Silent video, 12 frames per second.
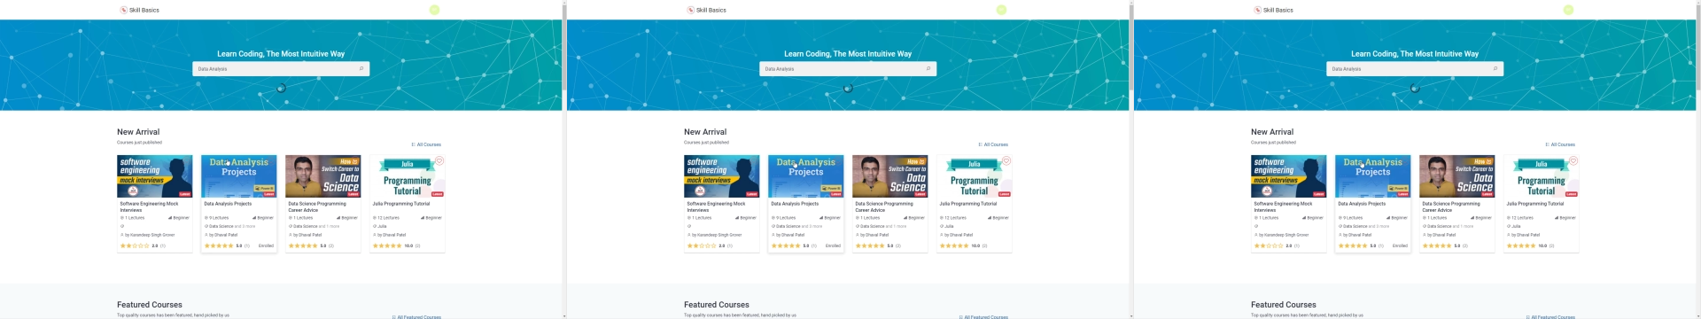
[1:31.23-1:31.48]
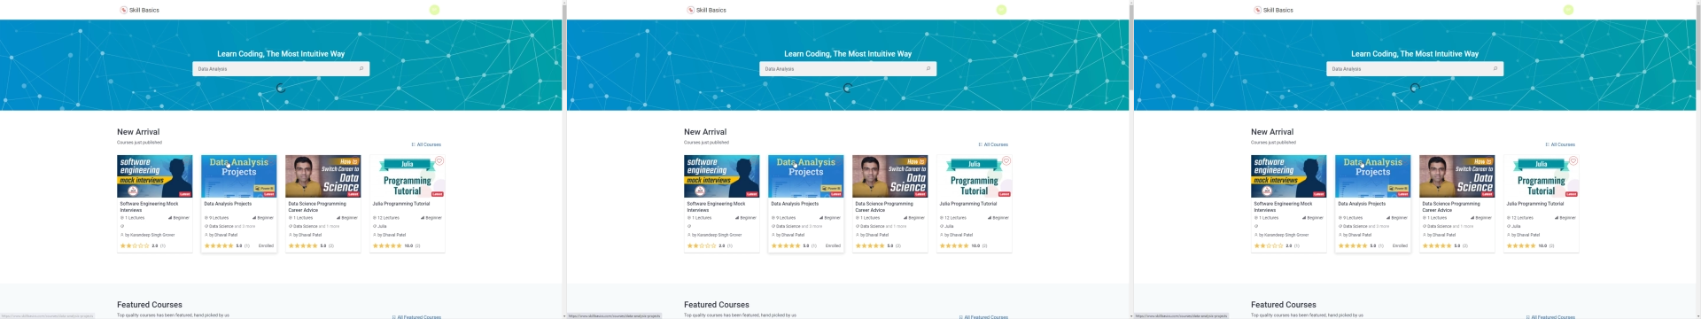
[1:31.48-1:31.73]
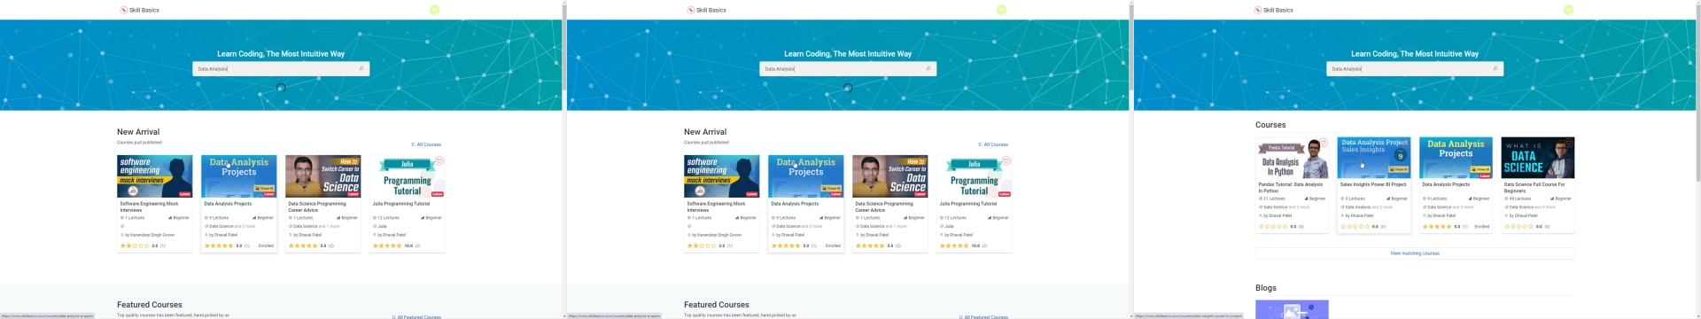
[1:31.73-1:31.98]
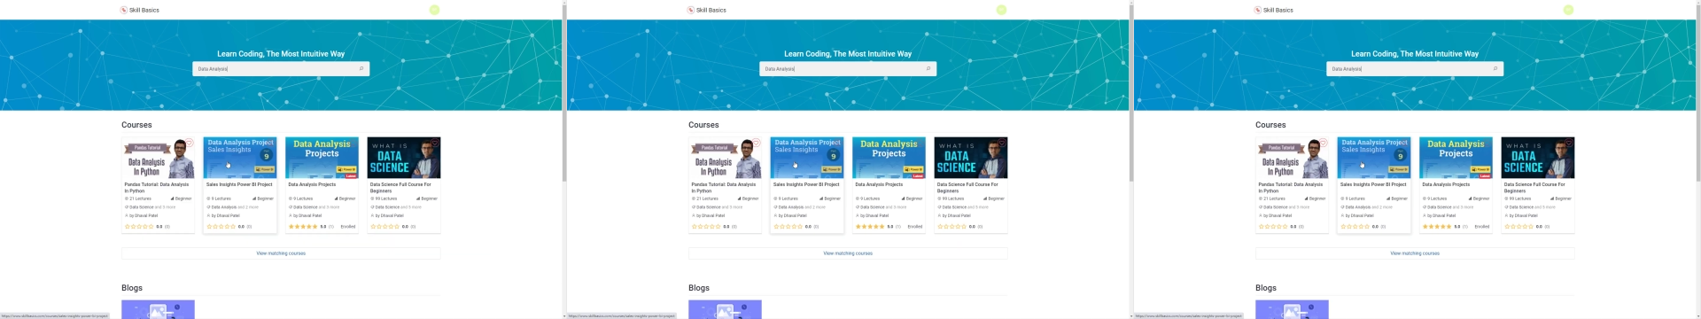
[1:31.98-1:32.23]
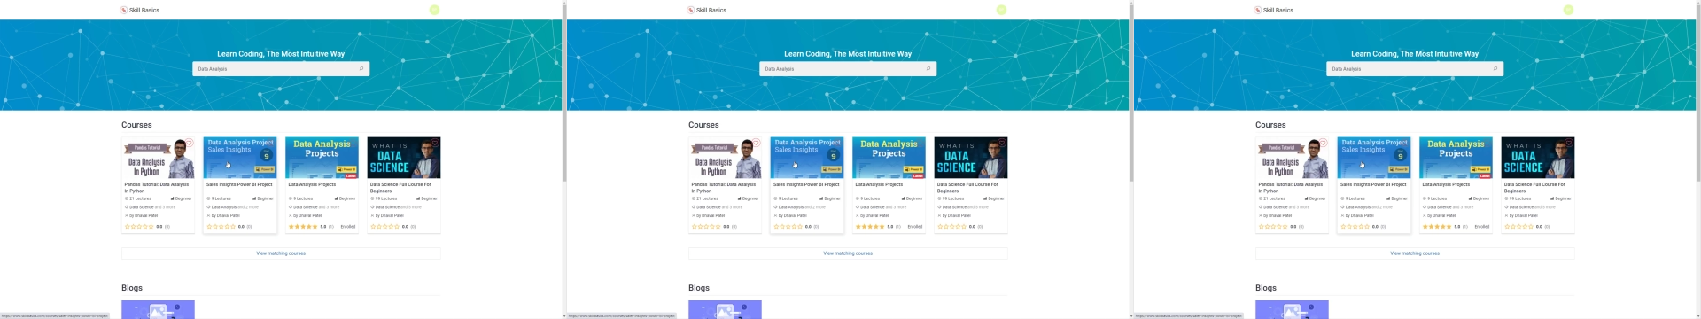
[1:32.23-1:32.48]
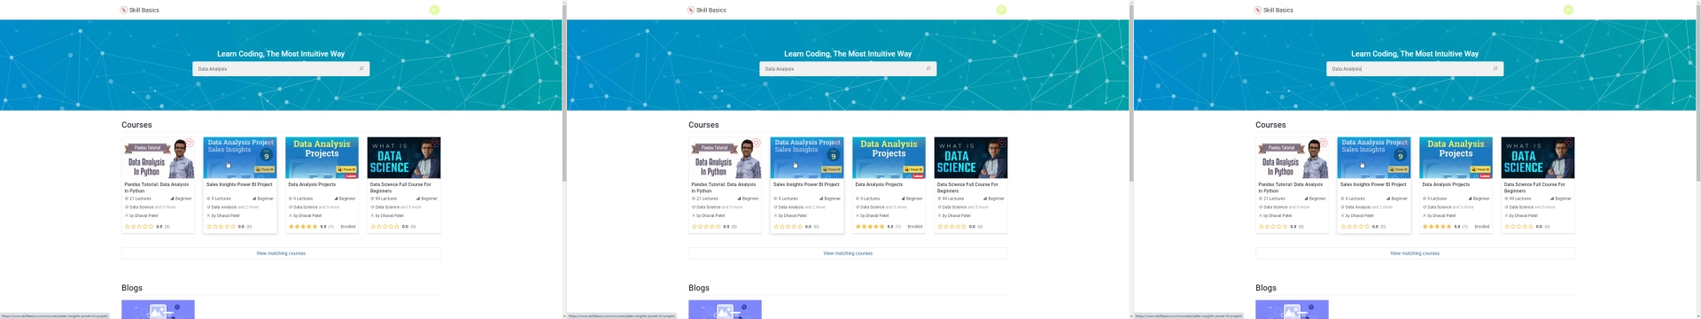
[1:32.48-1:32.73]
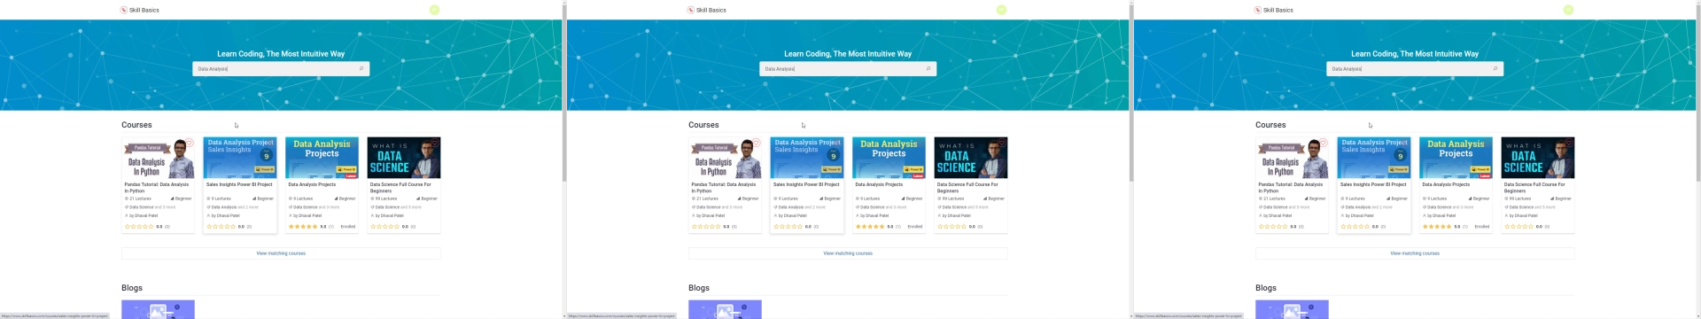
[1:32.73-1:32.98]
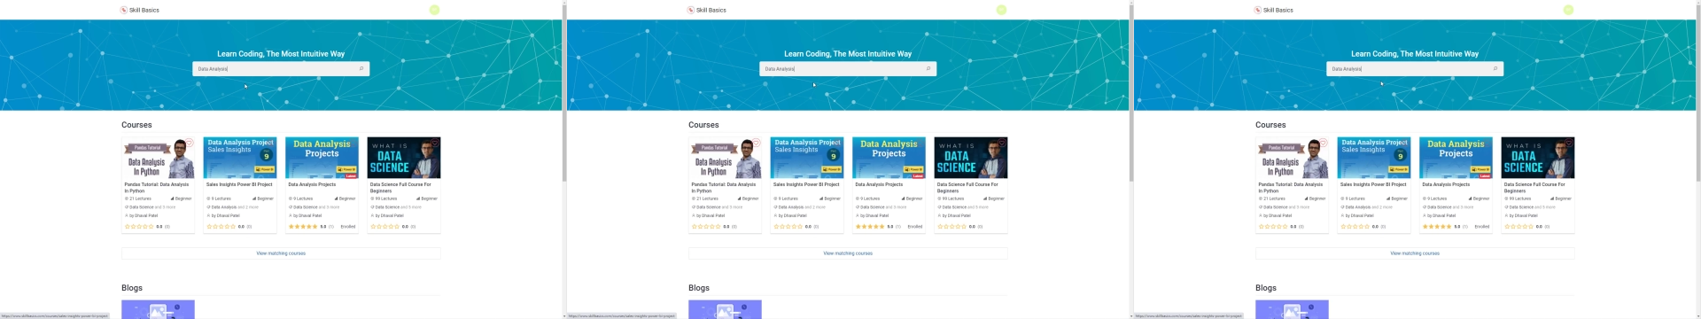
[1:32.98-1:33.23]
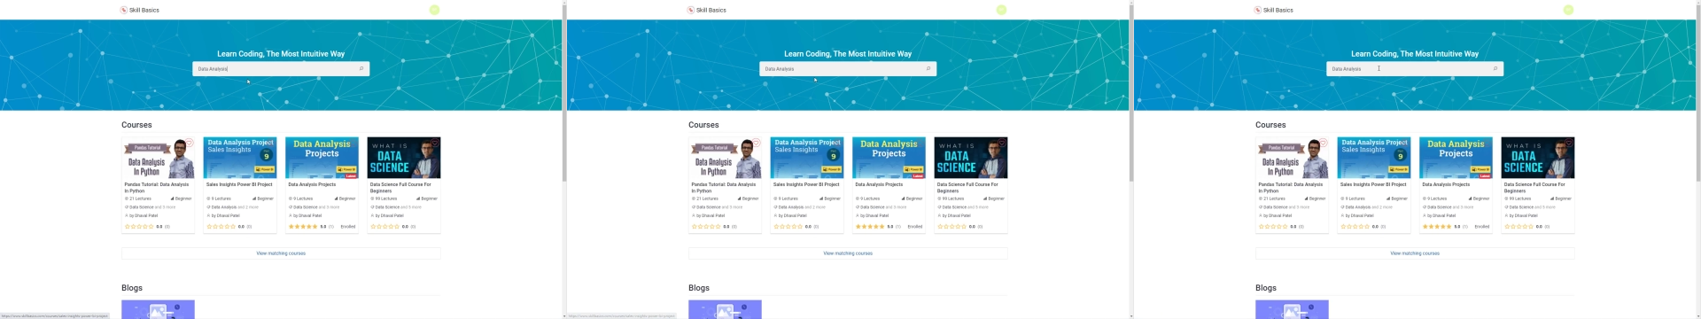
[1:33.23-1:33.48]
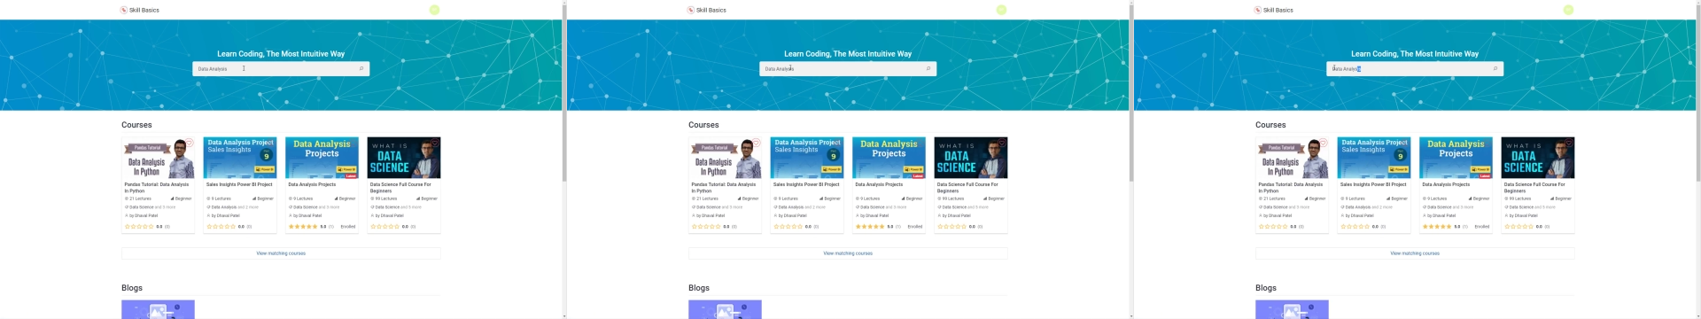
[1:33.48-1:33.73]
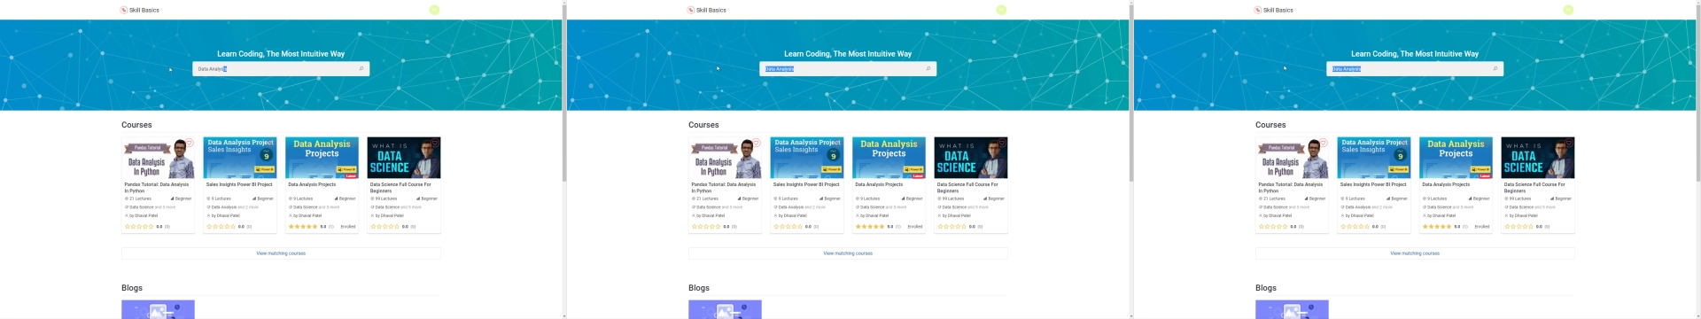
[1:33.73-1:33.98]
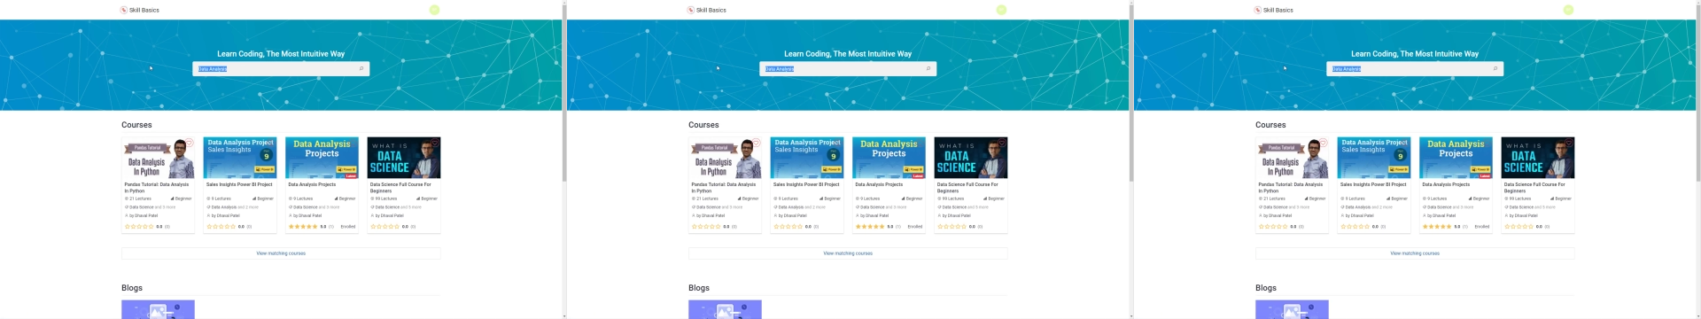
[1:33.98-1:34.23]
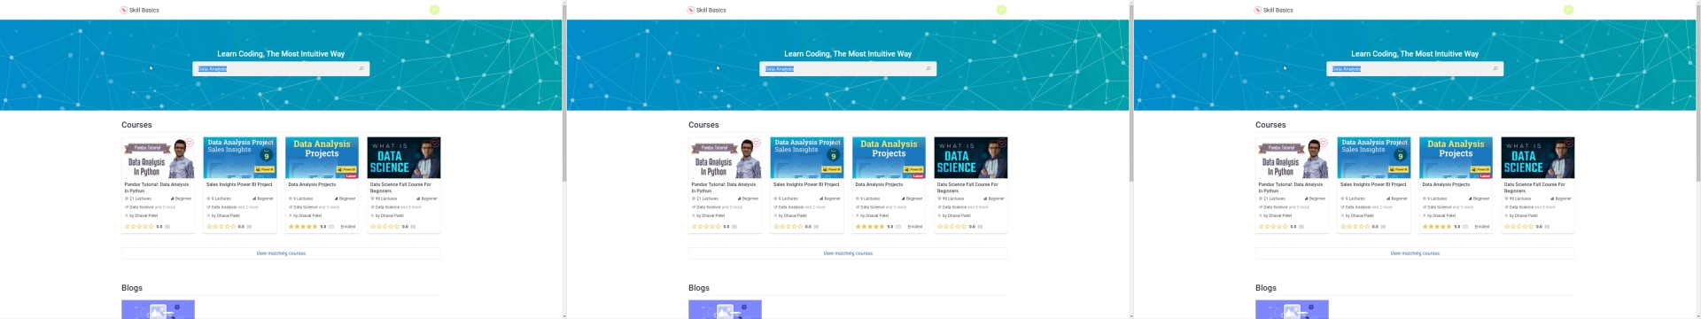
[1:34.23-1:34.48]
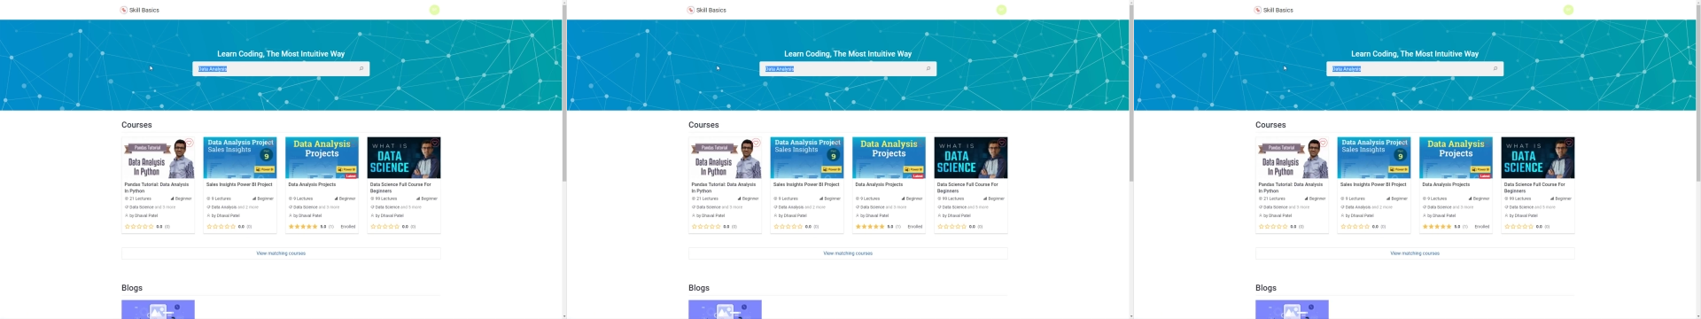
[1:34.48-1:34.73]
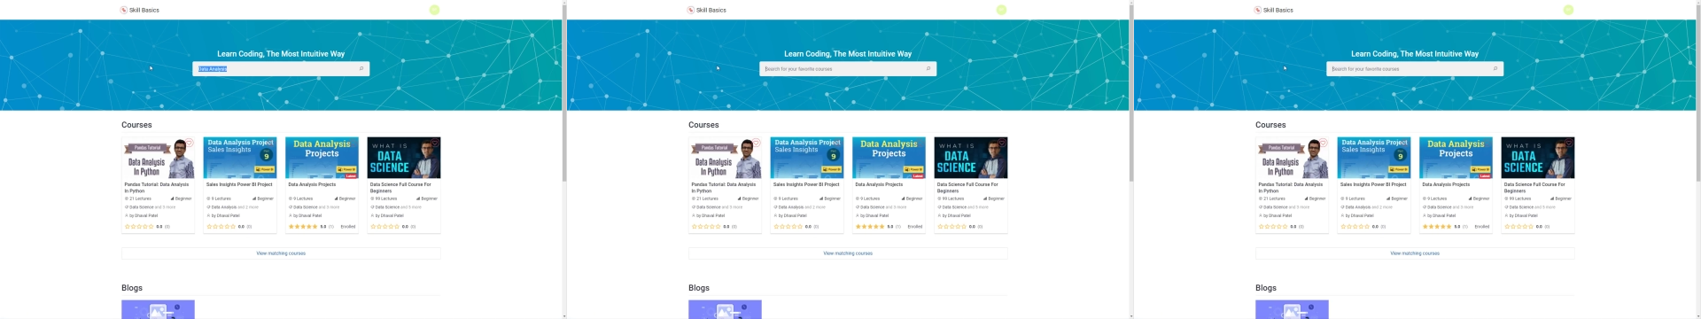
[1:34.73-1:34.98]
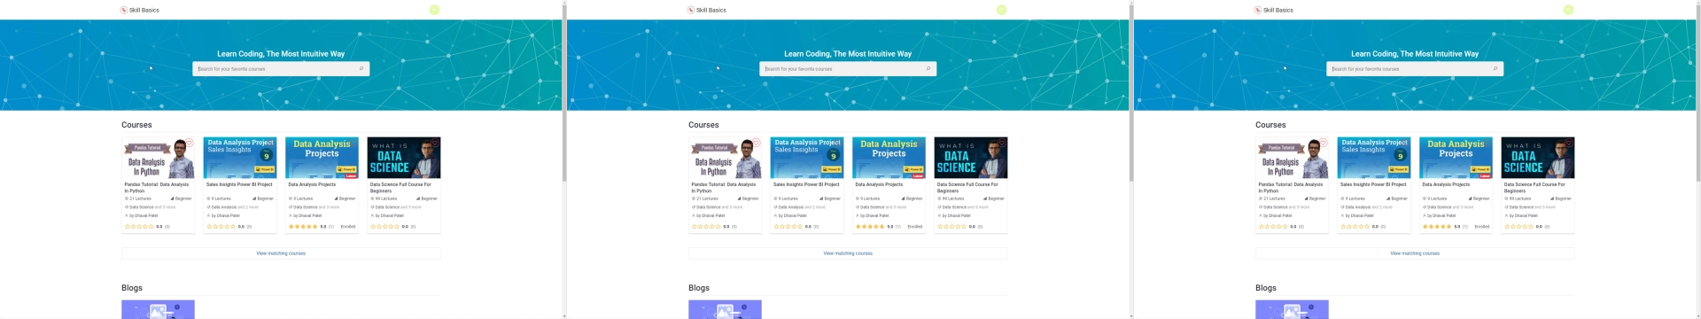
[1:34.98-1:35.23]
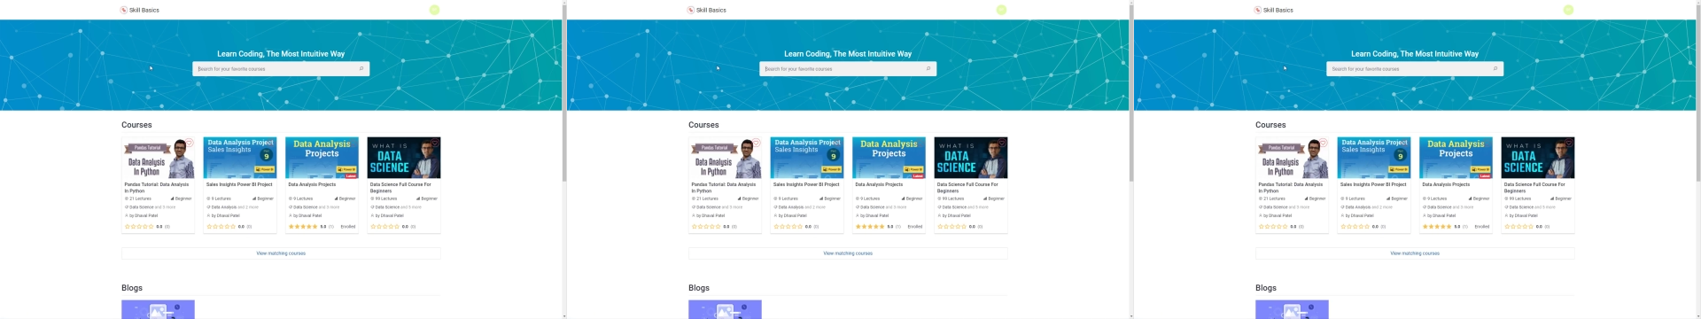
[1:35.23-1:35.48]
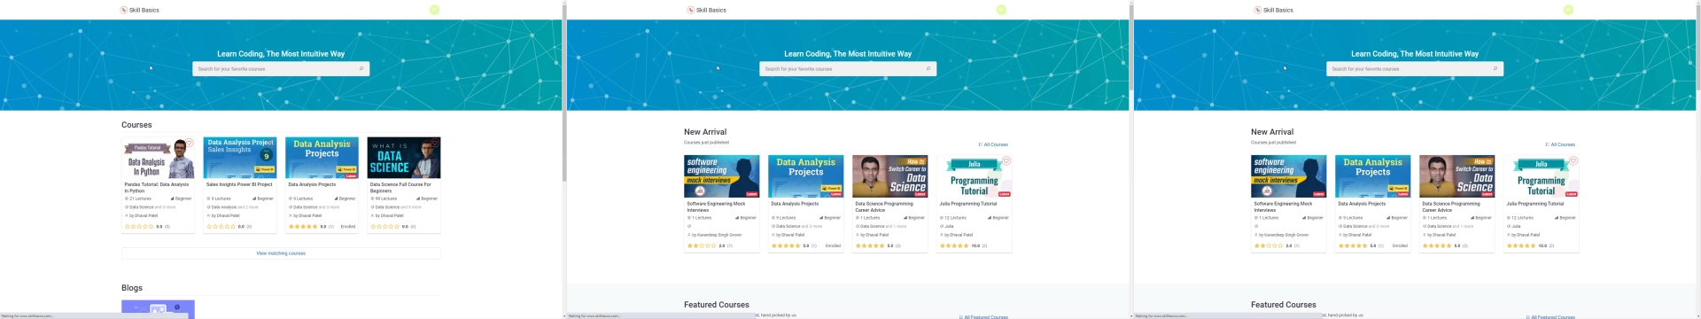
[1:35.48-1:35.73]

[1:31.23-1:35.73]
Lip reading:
[unreadable: no face in view]